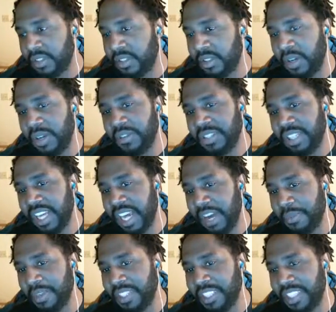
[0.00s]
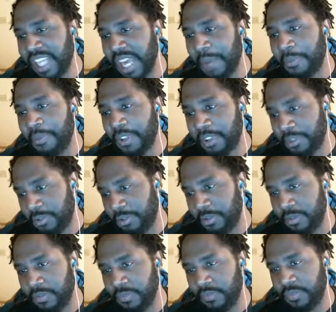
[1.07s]
You do have stab, but it's stab physical.
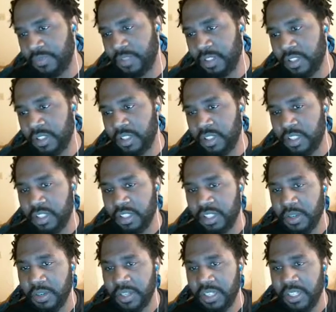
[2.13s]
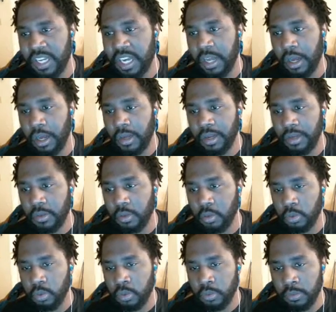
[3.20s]
So it's not.
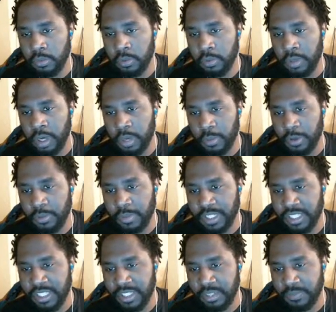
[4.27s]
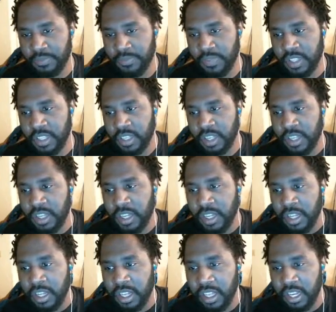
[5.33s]
Ooh, ooh, almost messed up.
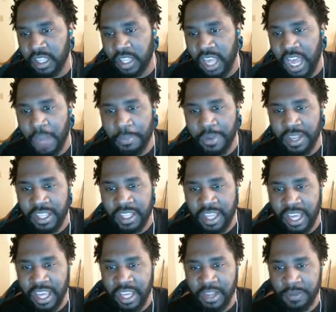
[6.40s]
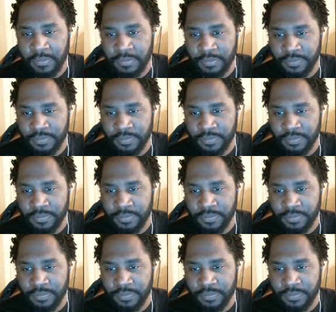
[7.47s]
Well, let's hop in this cave